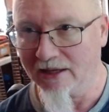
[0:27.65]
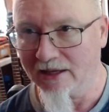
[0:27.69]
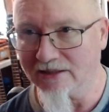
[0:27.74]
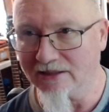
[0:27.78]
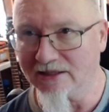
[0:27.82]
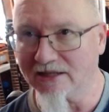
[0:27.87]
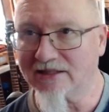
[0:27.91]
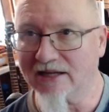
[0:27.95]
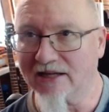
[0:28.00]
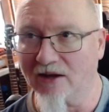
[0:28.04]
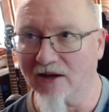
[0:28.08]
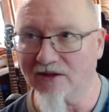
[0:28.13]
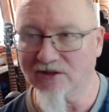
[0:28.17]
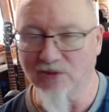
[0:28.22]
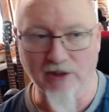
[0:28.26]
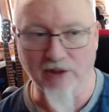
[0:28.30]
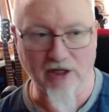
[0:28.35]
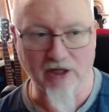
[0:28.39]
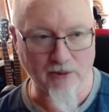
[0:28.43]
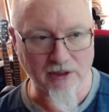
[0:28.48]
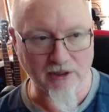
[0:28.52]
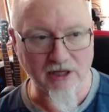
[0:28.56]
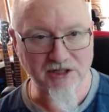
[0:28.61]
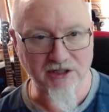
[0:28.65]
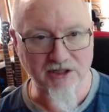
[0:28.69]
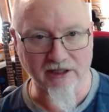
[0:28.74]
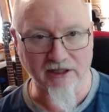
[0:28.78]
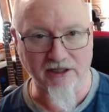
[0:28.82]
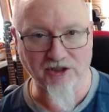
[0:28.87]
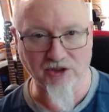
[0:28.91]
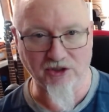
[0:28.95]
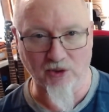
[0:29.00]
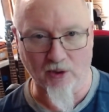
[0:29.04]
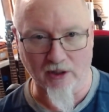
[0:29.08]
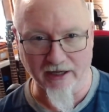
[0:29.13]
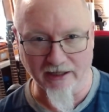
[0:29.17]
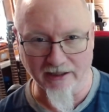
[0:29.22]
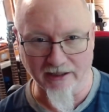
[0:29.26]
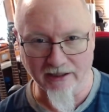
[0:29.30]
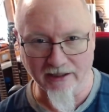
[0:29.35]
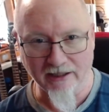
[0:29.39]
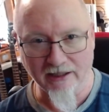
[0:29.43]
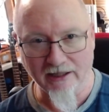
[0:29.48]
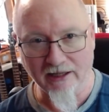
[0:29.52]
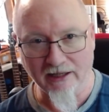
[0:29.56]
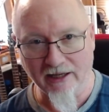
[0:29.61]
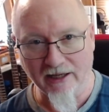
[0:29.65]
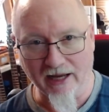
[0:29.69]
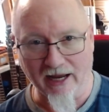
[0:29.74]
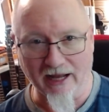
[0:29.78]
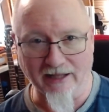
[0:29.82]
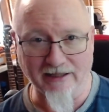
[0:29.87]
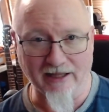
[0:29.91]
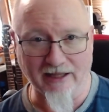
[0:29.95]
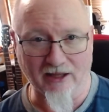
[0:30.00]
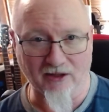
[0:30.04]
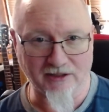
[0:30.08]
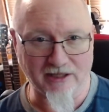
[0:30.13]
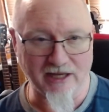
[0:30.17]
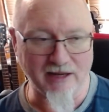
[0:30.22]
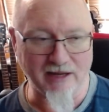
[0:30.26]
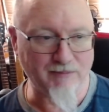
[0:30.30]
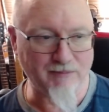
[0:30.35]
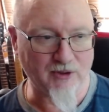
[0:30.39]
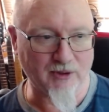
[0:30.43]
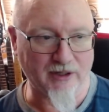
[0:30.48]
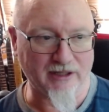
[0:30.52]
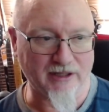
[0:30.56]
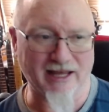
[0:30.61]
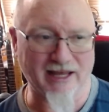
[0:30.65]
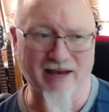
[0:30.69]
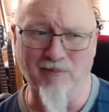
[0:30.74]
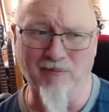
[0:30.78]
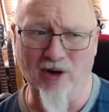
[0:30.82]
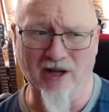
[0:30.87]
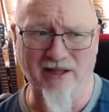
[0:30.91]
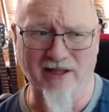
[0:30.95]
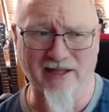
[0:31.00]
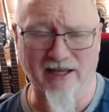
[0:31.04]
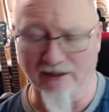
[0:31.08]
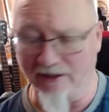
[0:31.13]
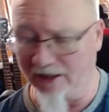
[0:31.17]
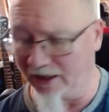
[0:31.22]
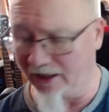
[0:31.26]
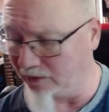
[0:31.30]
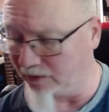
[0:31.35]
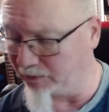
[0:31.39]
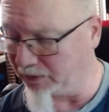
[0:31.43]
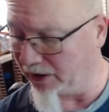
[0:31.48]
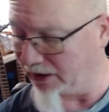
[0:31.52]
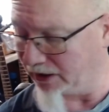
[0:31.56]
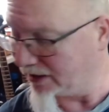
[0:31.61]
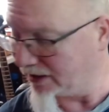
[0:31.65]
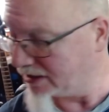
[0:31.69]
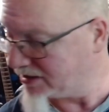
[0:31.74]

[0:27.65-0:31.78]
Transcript: discounts when you initially join, and they'll keep doing that. More on that later, but let's